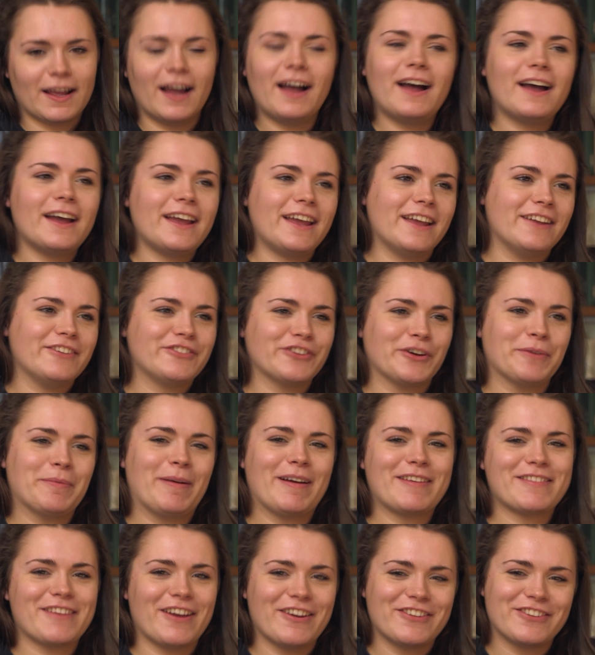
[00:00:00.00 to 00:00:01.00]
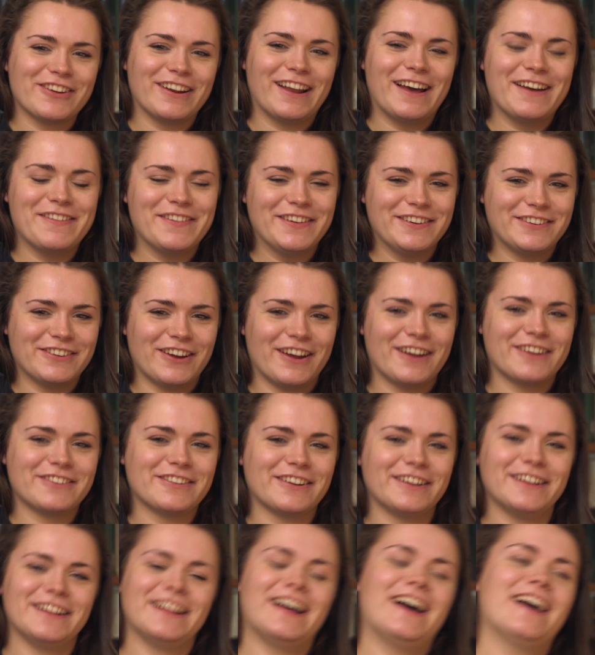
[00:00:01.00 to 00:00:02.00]
I enjoy my social life in
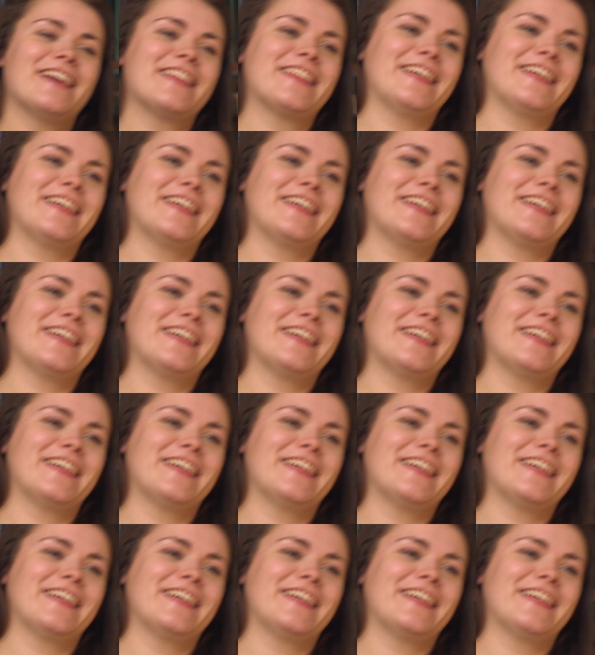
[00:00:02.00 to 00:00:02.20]
Churchill, I